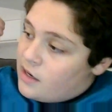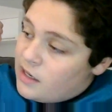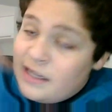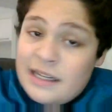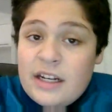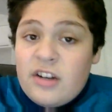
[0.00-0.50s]

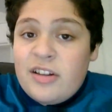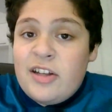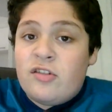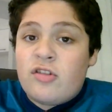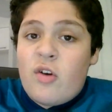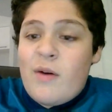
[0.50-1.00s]
nearly
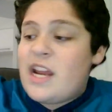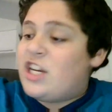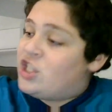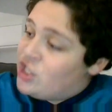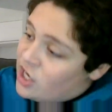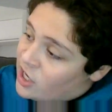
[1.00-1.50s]

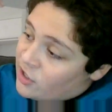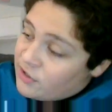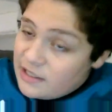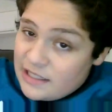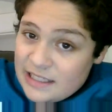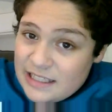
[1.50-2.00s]
Croatia,
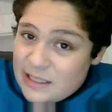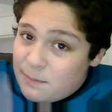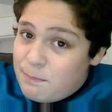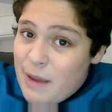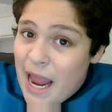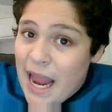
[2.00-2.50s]

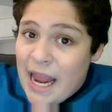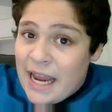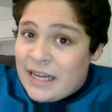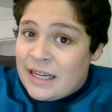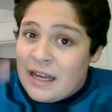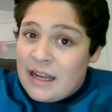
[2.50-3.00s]

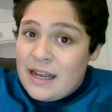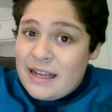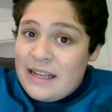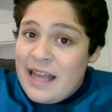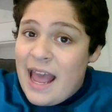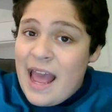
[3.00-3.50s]
Spain,
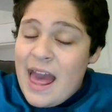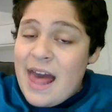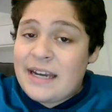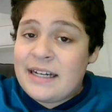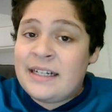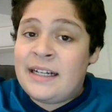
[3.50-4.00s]

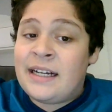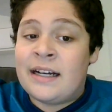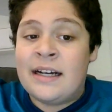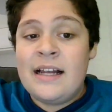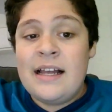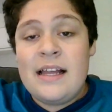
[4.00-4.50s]
Canada.